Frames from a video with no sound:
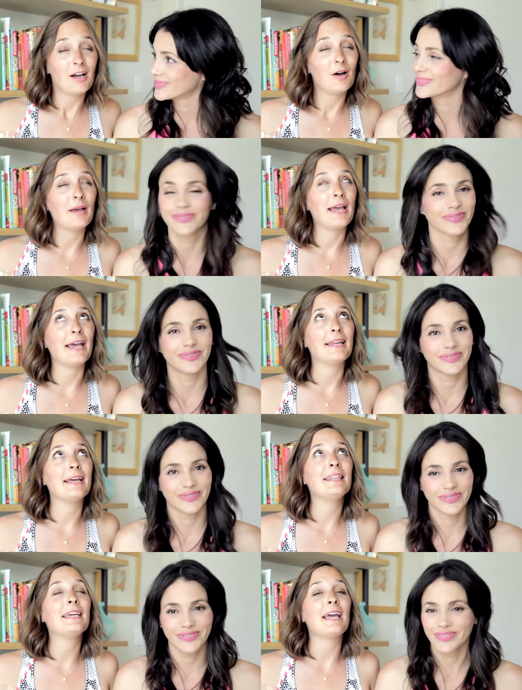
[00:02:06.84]
Speaker 1: Okay, and I
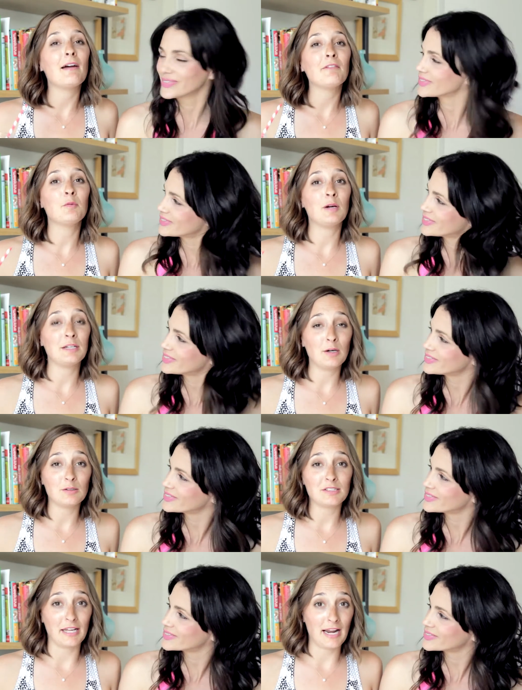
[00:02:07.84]
think everyone knows
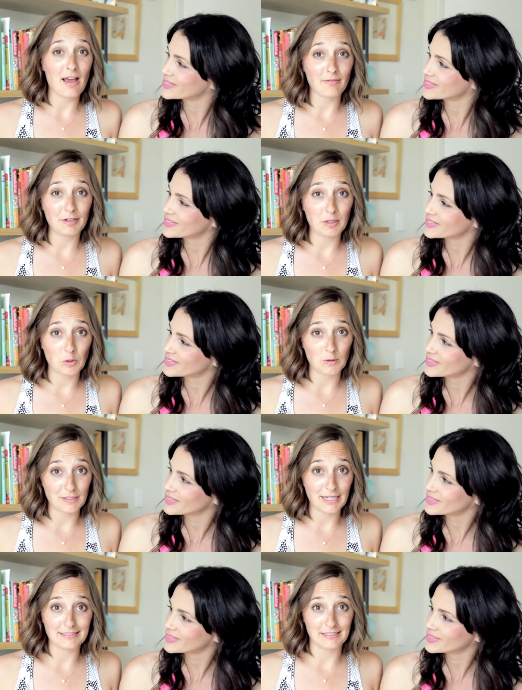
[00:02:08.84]
that every cult
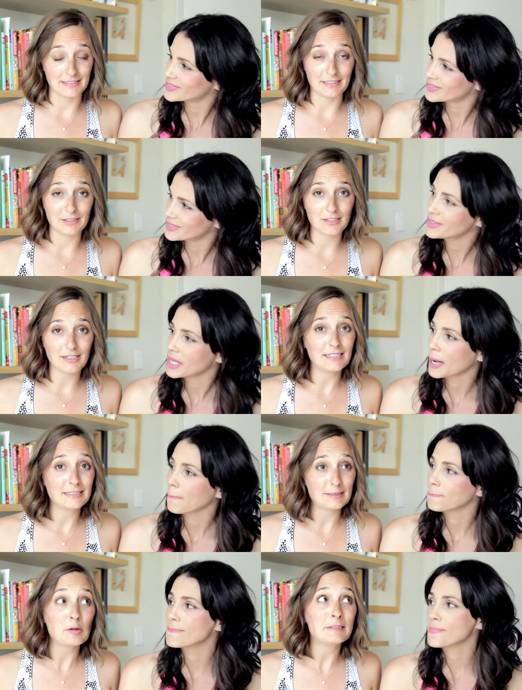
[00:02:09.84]
has a leader, and
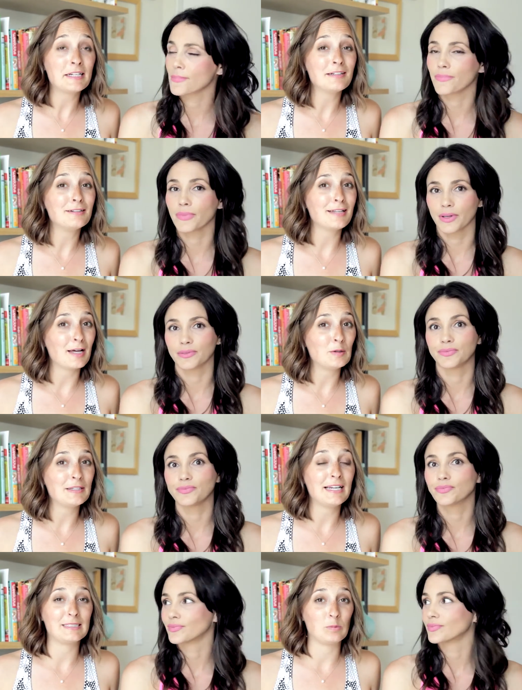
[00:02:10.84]
Soul Cycle not only
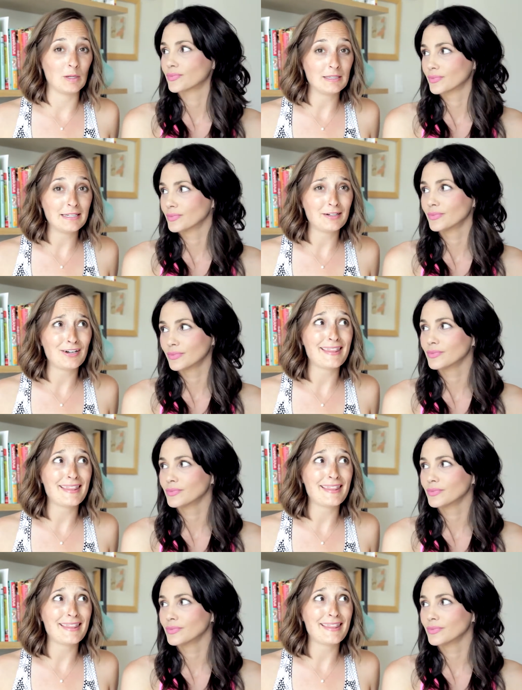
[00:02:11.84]
has one leader,